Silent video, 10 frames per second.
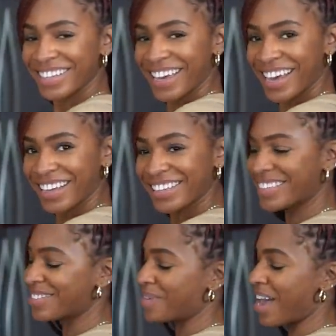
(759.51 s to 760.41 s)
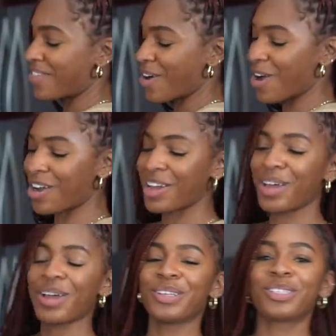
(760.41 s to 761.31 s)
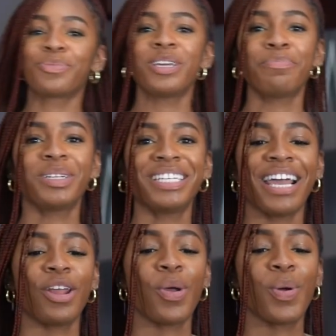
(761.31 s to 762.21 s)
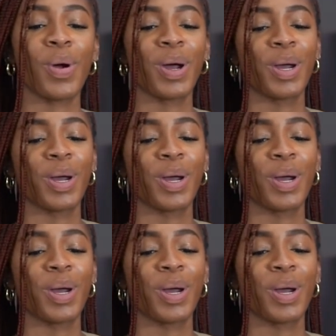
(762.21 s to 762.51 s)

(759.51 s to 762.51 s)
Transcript: Yes, we have our sweet potato